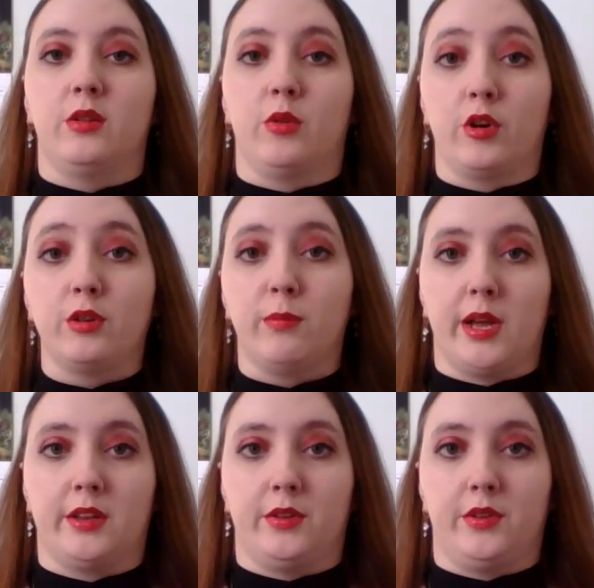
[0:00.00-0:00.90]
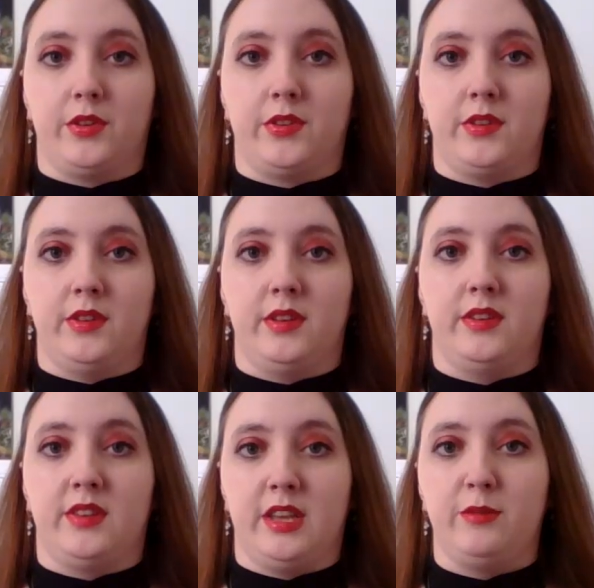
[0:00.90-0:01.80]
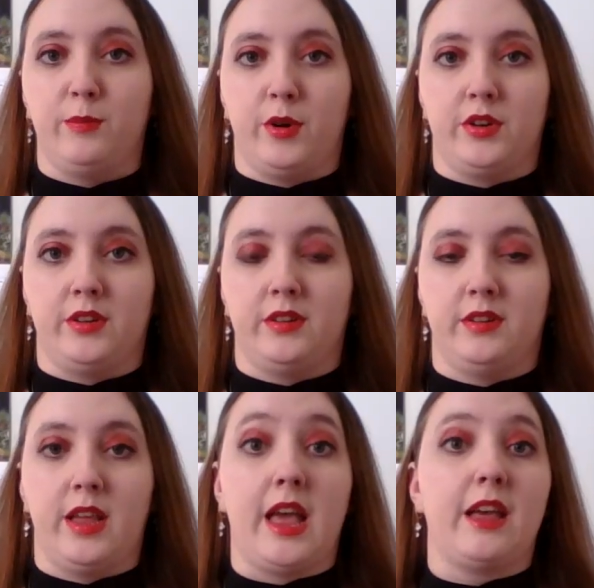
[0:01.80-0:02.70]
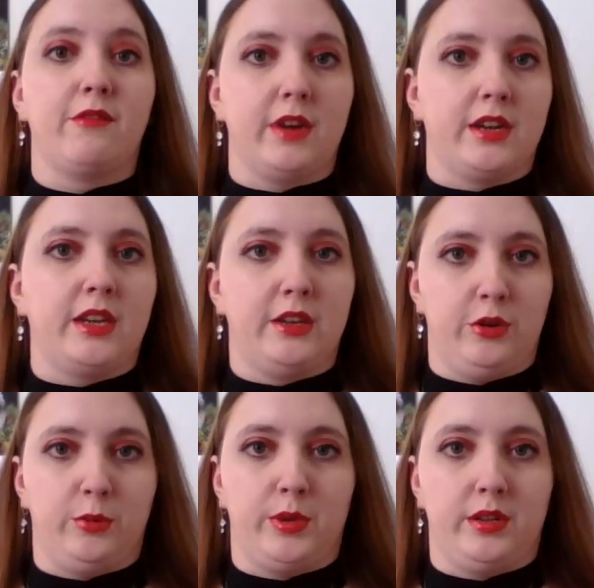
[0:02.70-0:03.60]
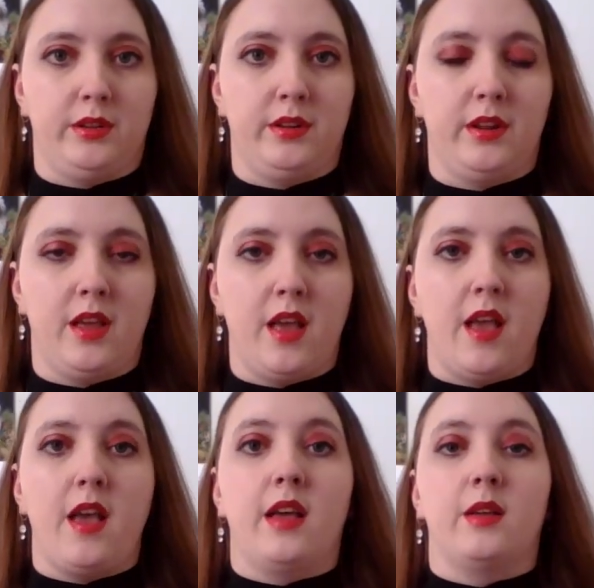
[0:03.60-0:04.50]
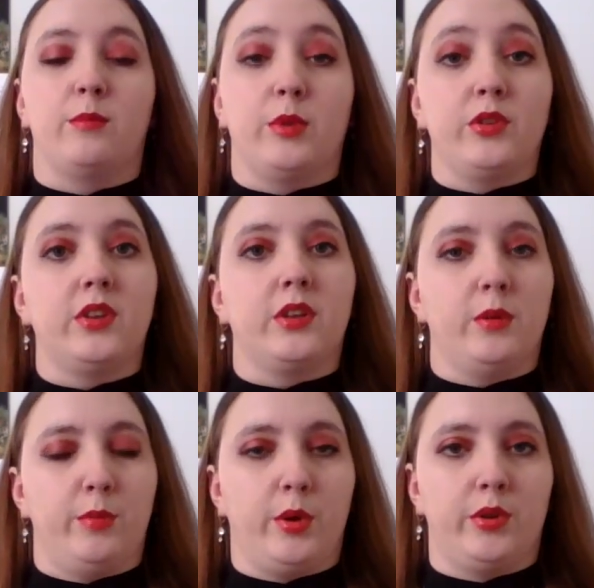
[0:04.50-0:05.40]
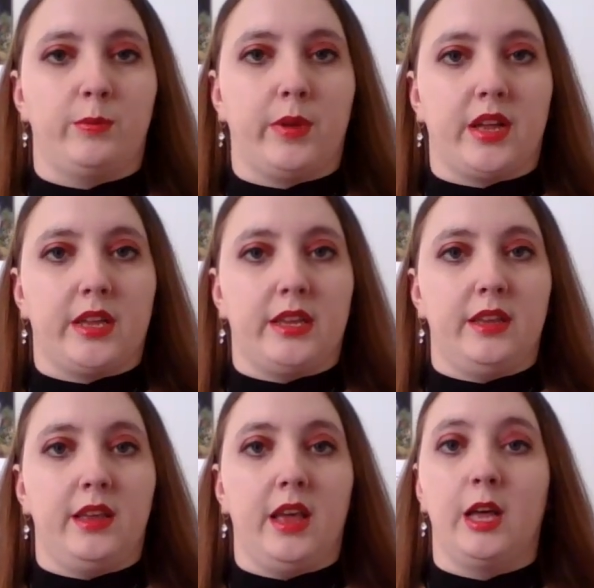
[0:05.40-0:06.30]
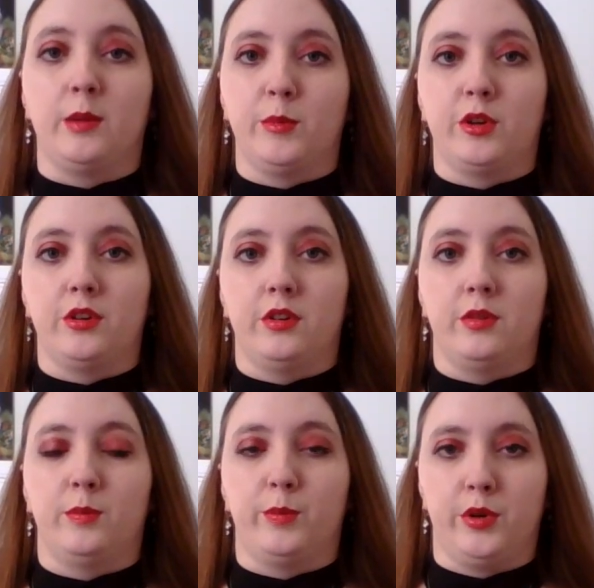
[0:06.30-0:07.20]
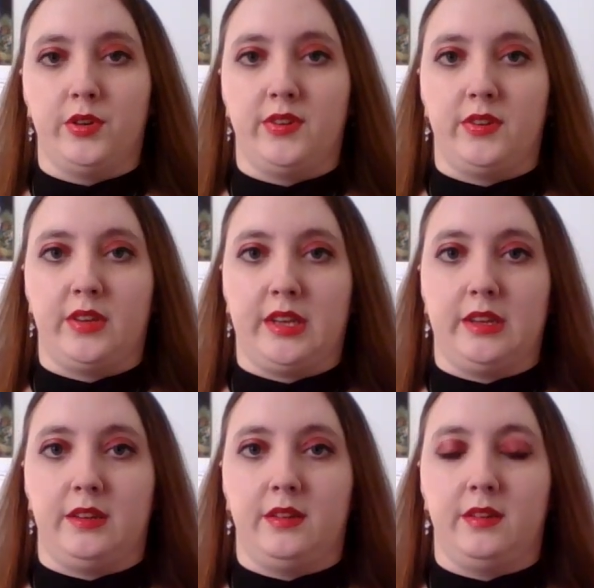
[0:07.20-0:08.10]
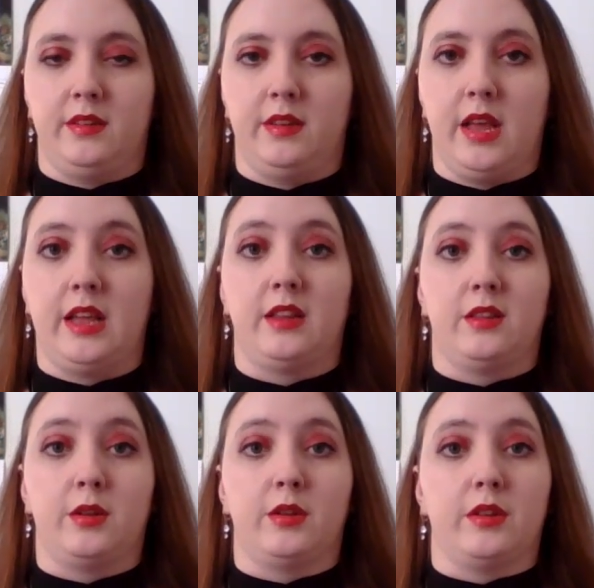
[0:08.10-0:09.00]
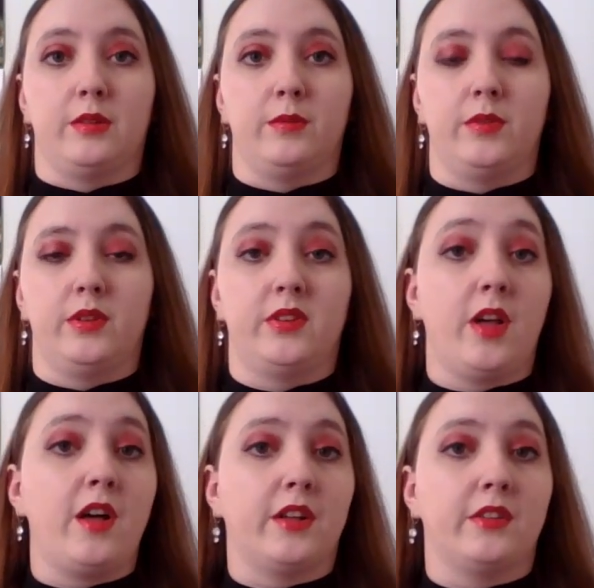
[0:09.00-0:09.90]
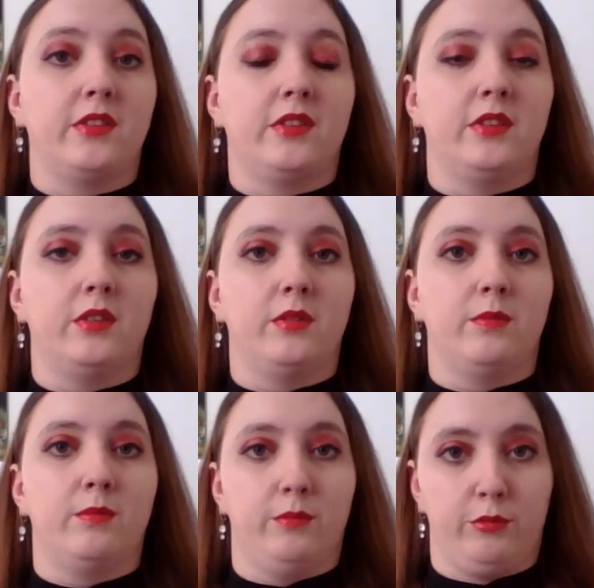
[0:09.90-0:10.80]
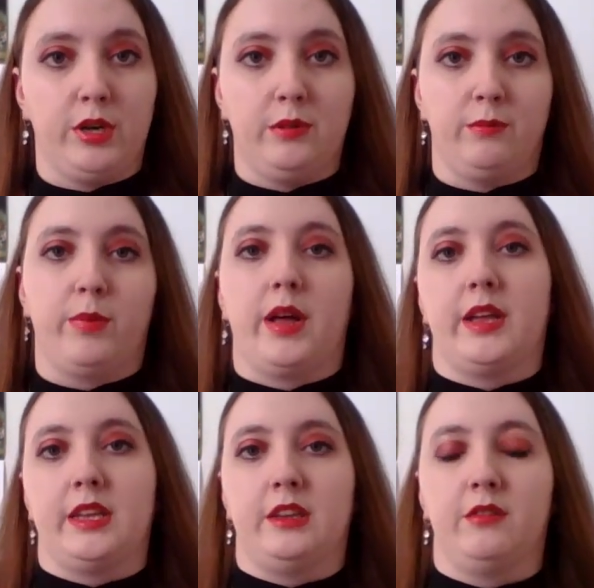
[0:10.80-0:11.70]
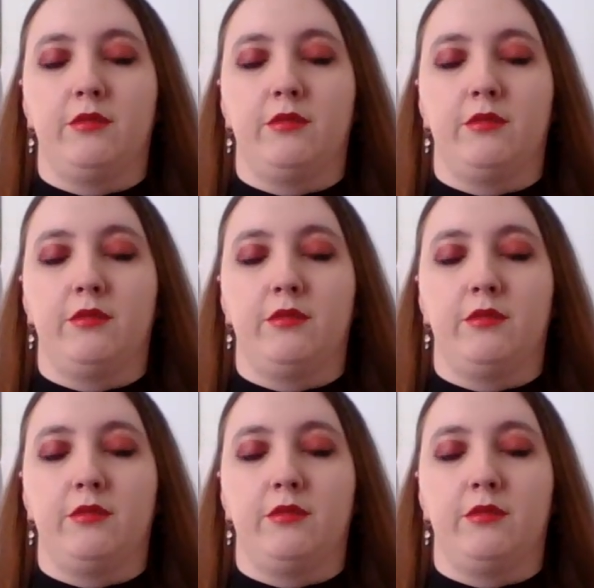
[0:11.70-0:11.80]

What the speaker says: Lorne Michaels, Steve Martin, and Randy Newman. Music composed by Elmer Bernstein, and the songs written by